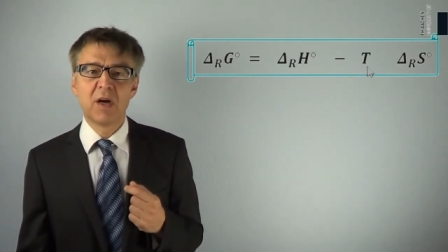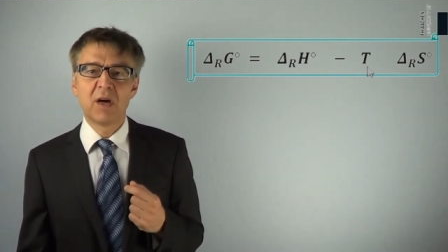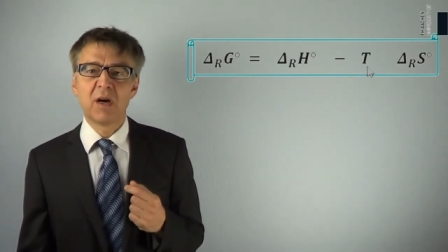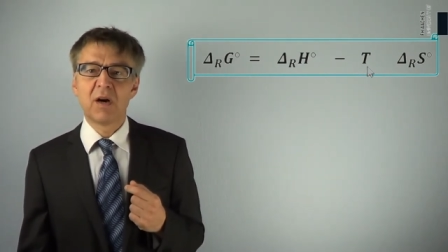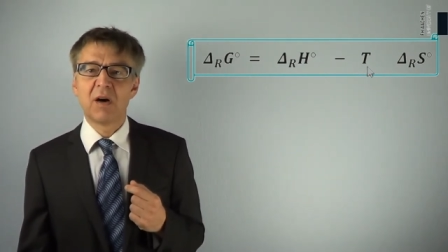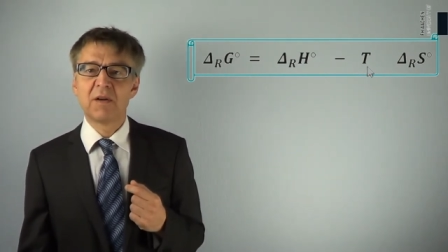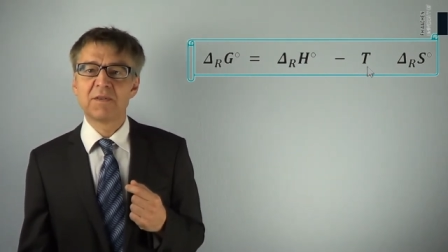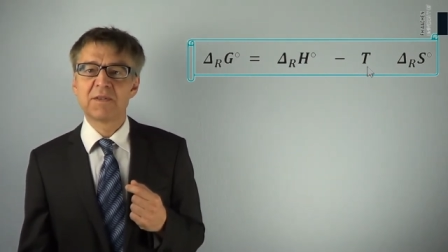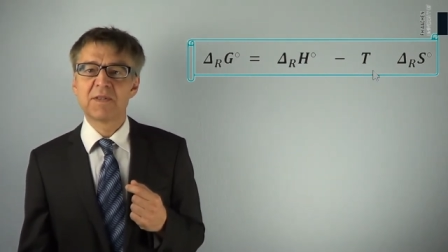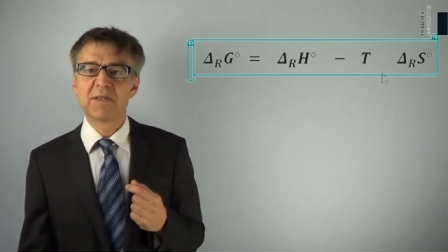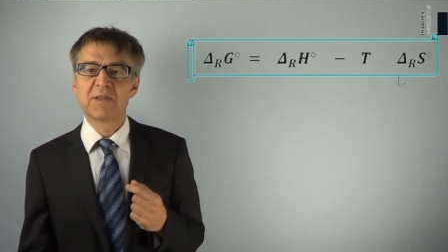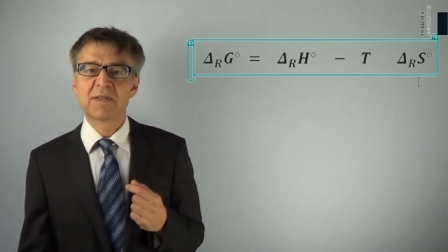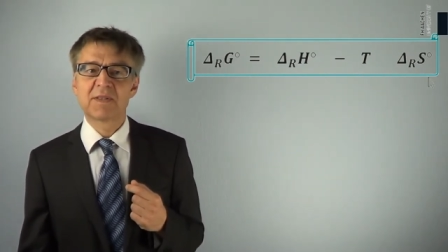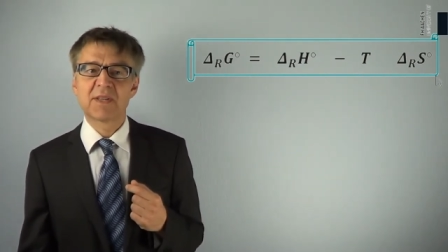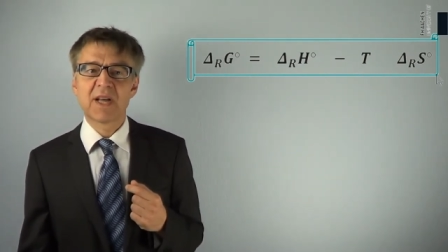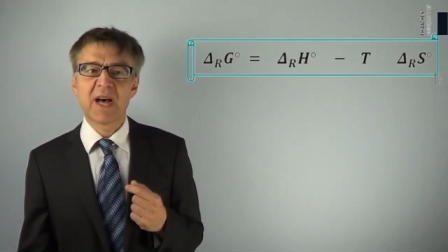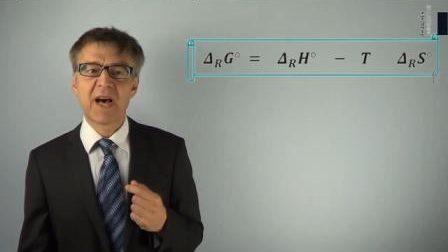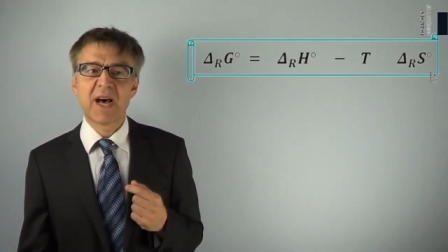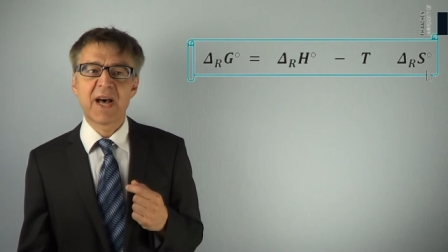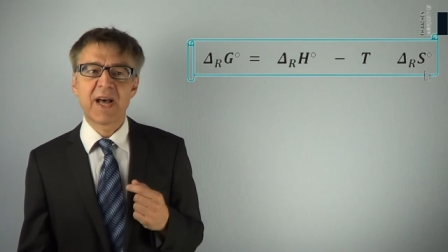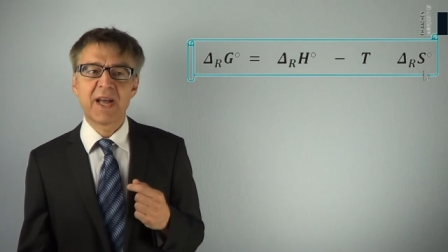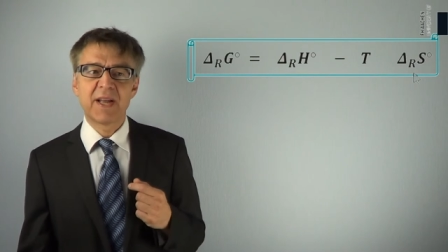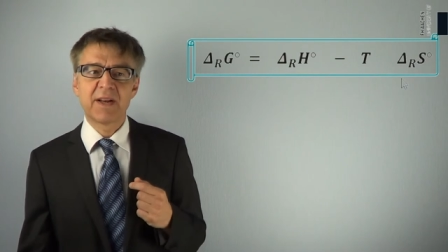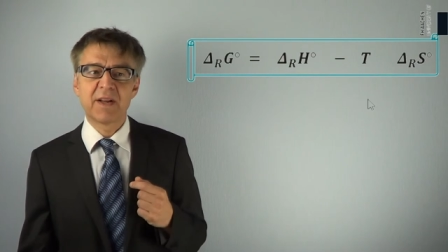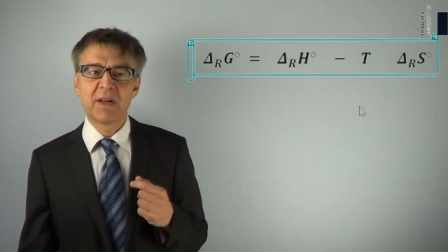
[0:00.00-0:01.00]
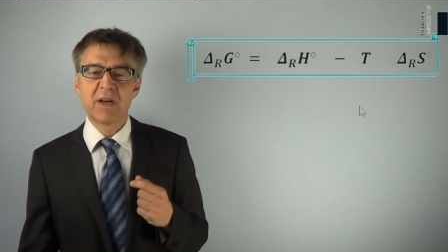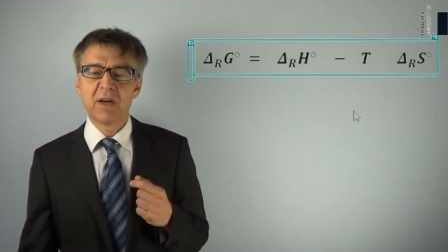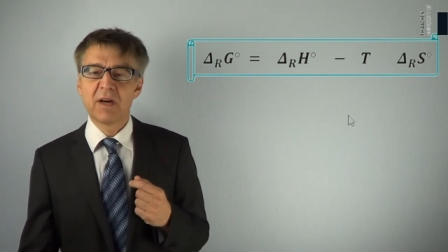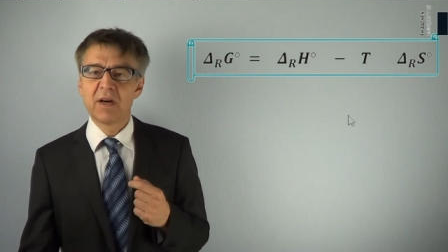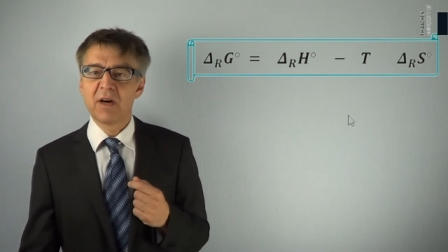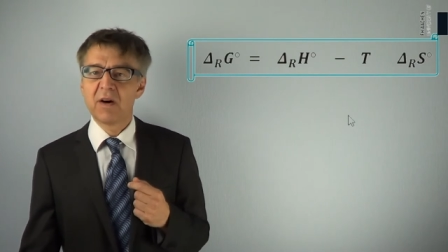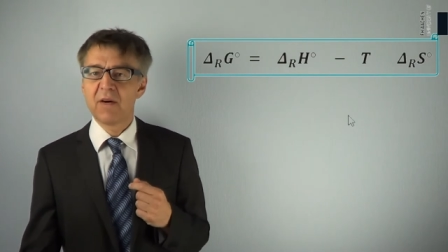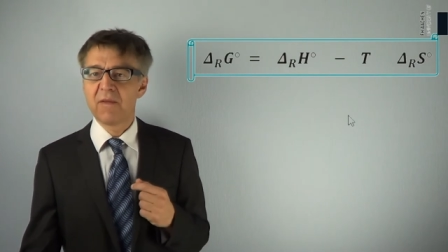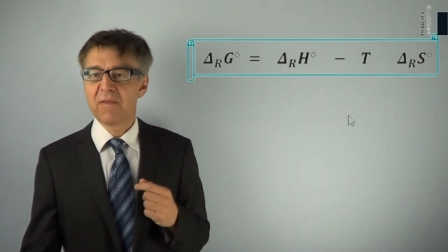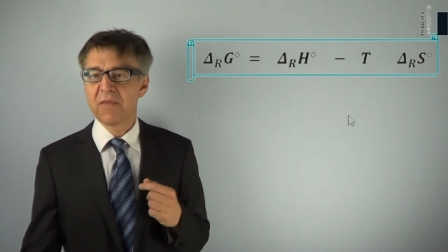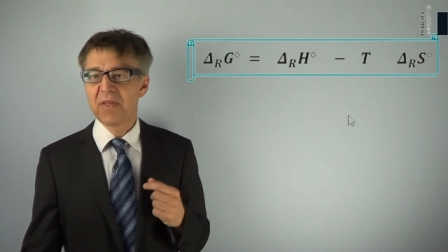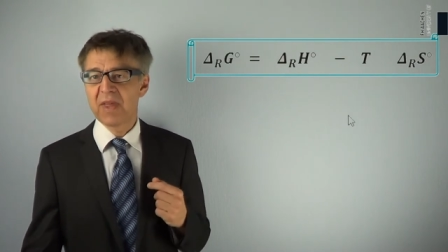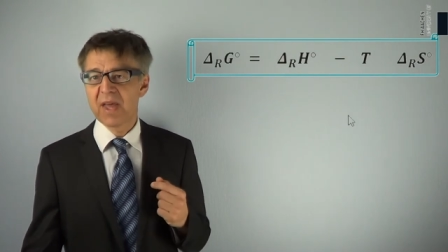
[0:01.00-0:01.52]
on the side
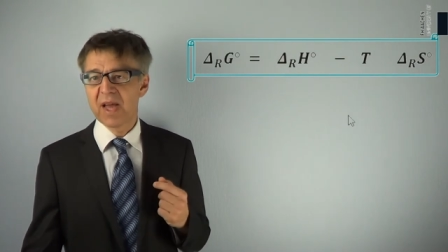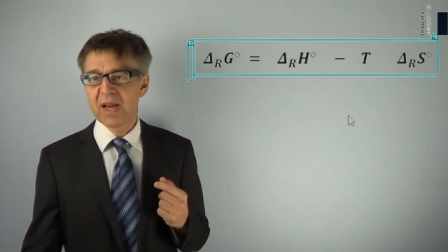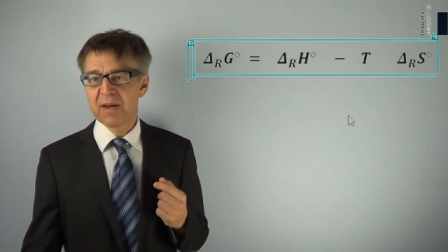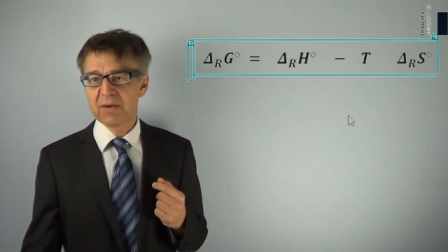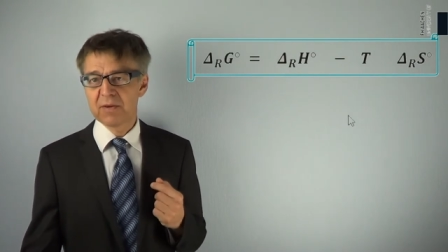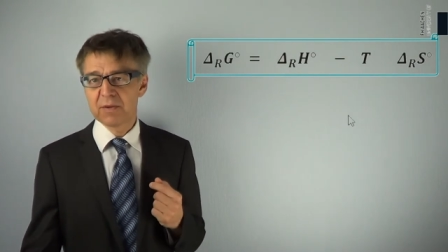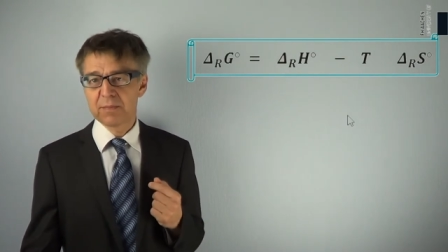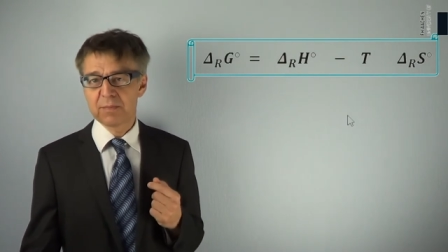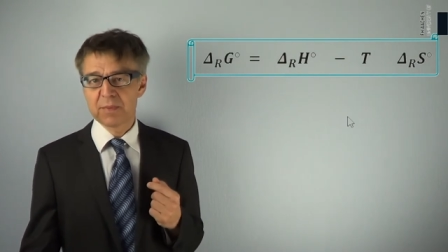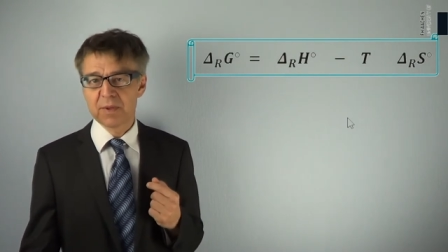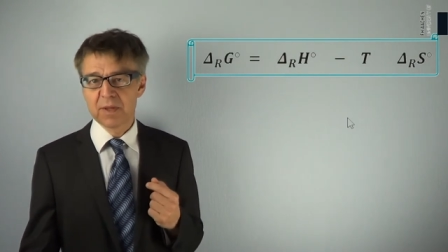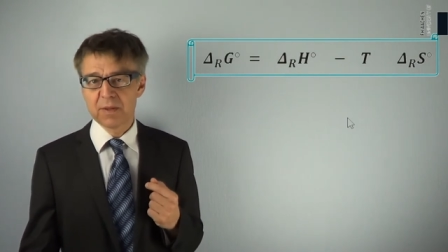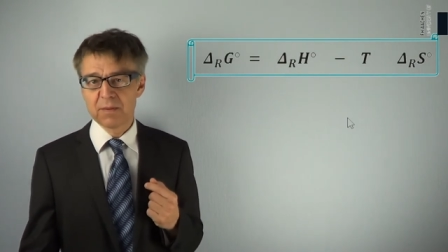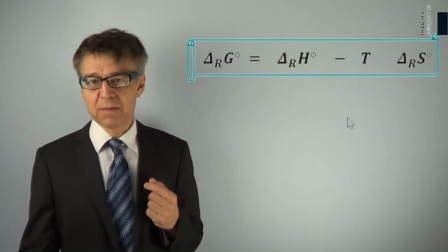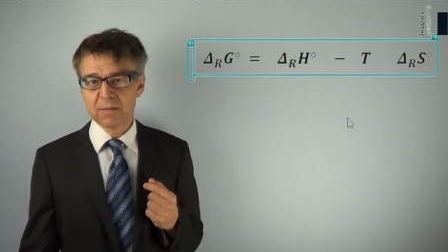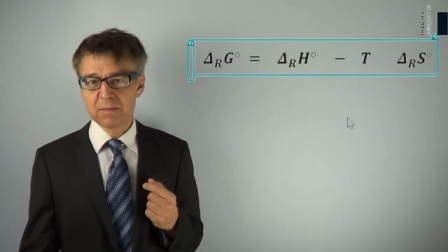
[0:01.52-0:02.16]
of the entropy.